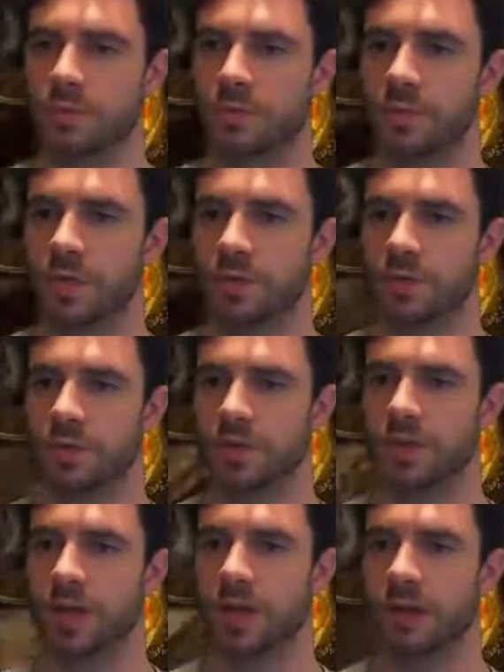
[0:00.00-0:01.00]
I'm sure you
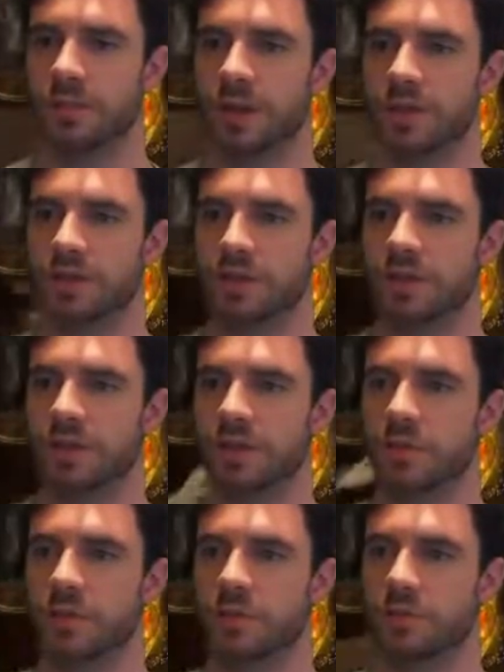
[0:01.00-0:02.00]
can get the Painting
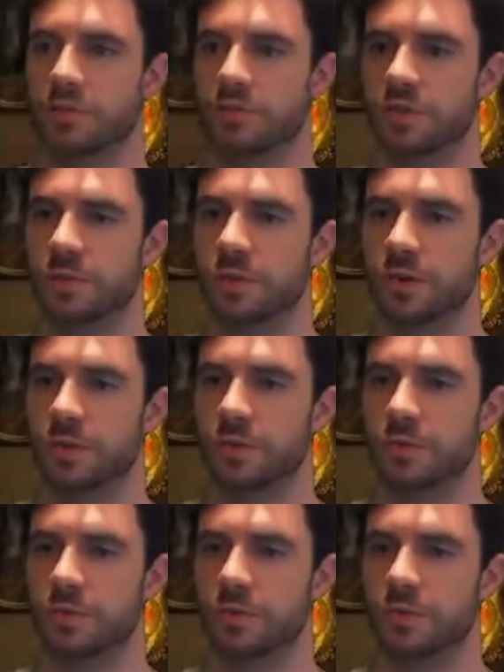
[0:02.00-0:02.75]
Guardian robes from somewhere.